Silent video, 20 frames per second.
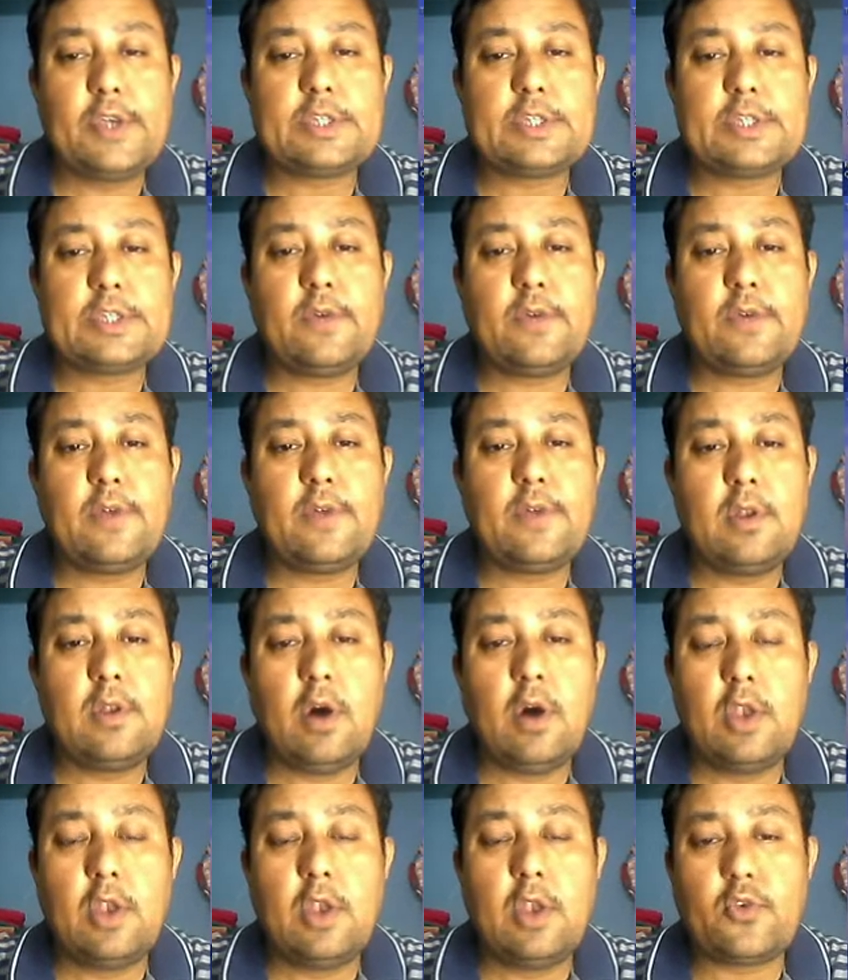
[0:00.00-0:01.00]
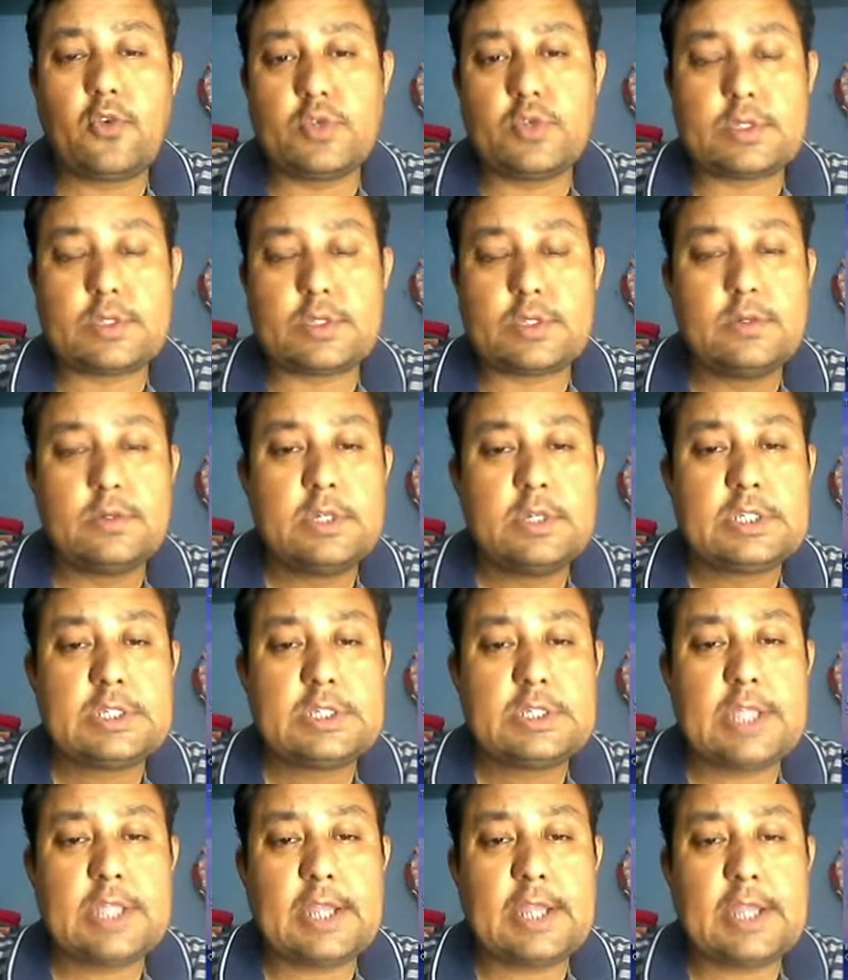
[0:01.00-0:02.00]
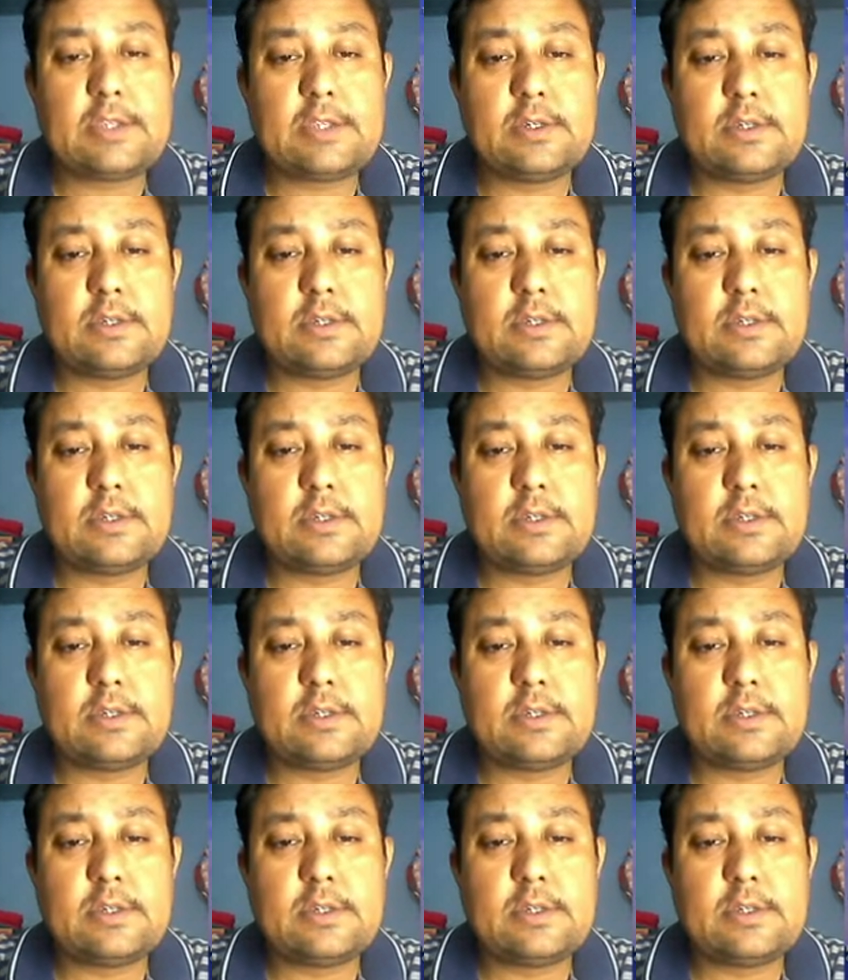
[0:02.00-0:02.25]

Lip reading: of all rows, select